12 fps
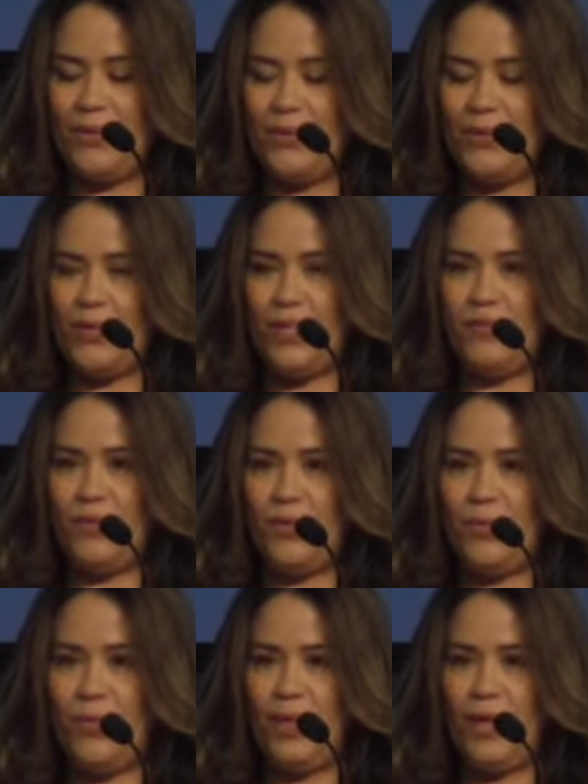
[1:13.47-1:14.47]
to give
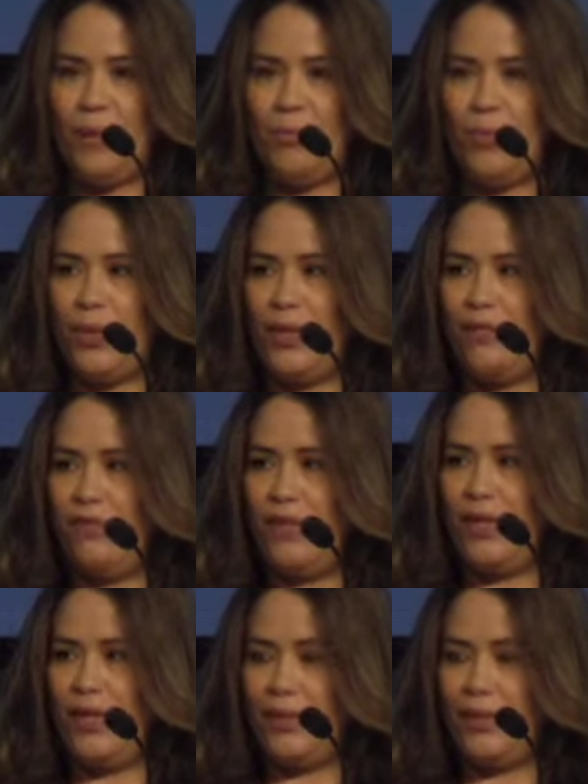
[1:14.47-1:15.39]
you a brief